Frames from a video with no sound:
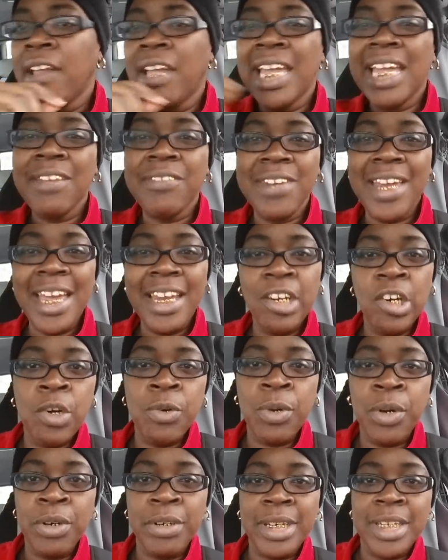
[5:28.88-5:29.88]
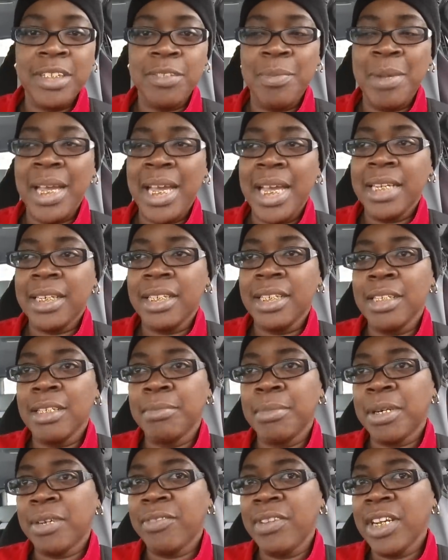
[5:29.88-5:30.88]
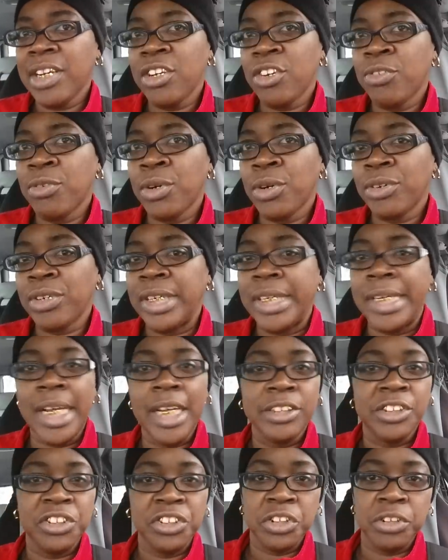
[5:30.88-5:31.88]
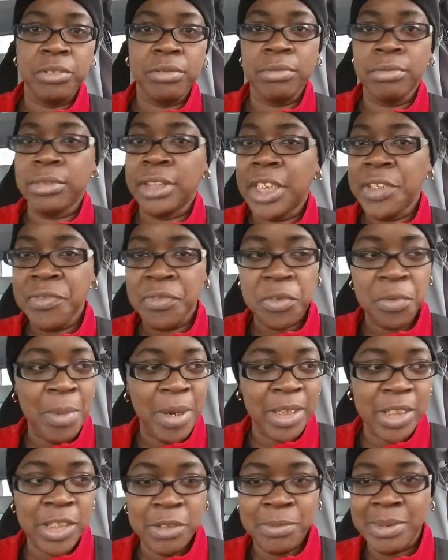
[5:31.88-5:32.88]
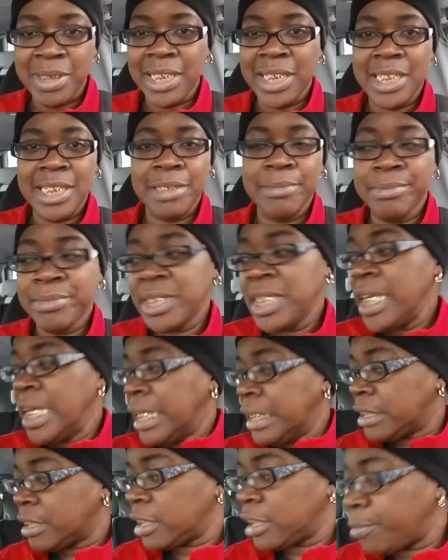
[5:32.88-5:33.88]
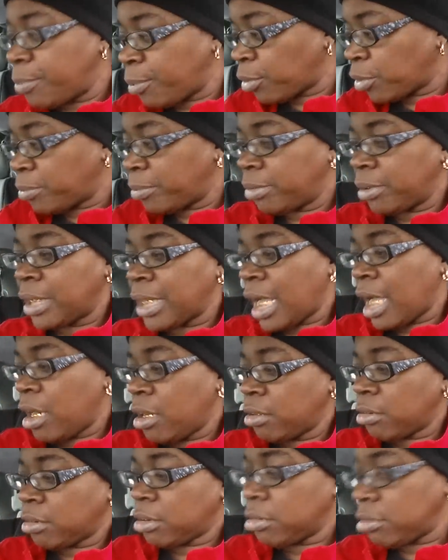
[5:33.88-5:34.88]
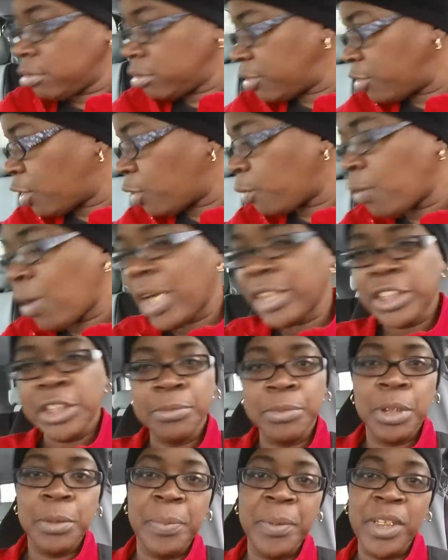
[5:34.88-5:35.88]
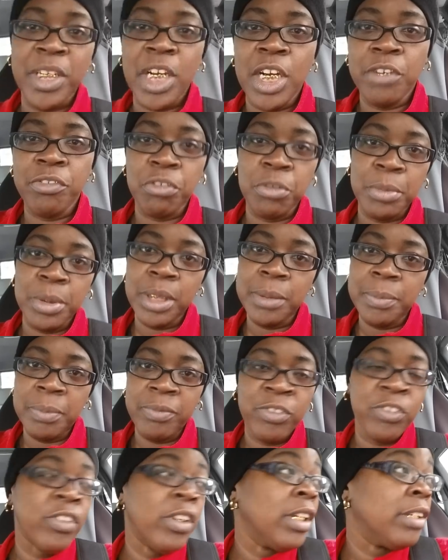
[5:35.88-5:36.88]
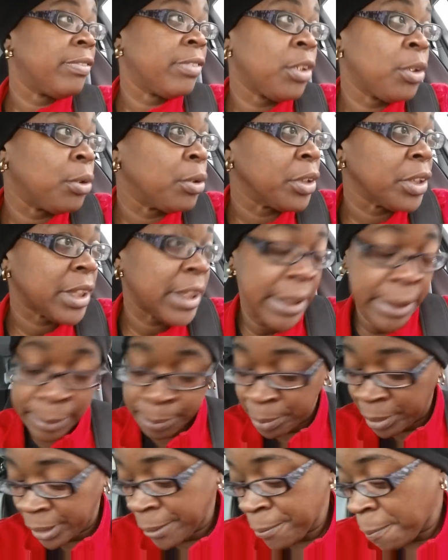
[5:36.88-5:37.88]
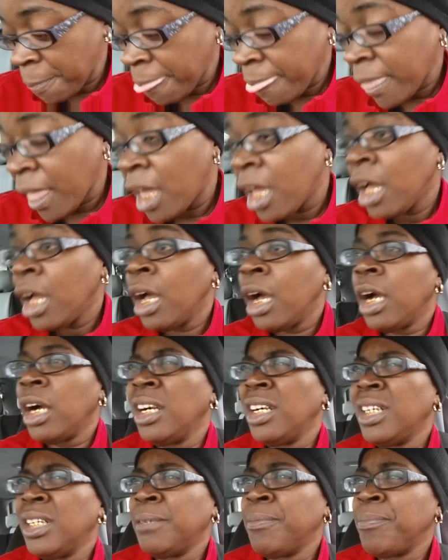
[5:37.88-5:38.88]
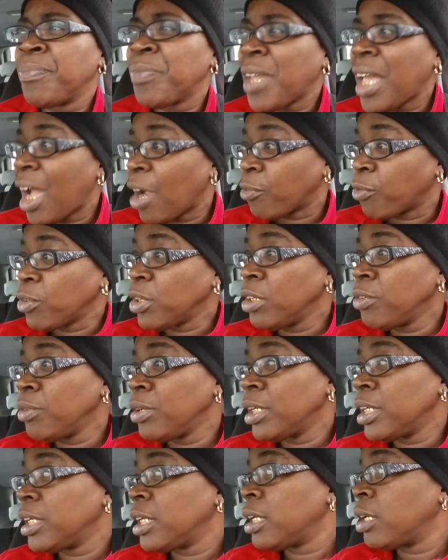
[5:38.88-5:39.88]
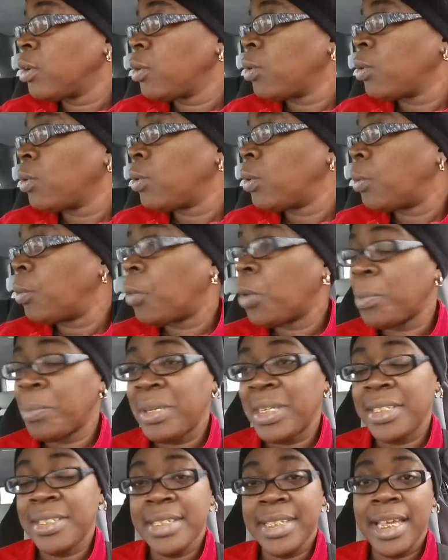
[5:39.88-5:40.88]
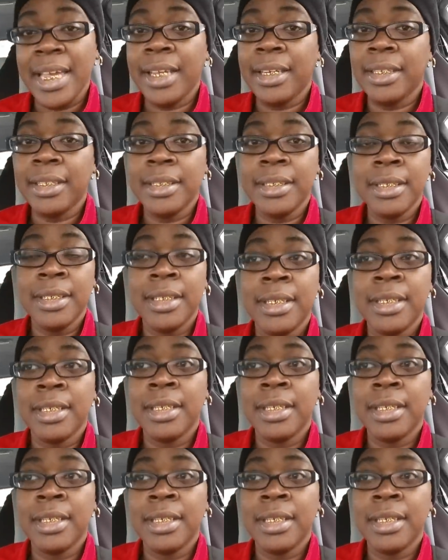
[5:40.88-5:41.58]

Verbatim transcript: if that don't work that's my idea but if that don't work then I'll just give them to my husband let him sleep on them but I'll you know wash them up and cover them up of course but um I really really want me a salad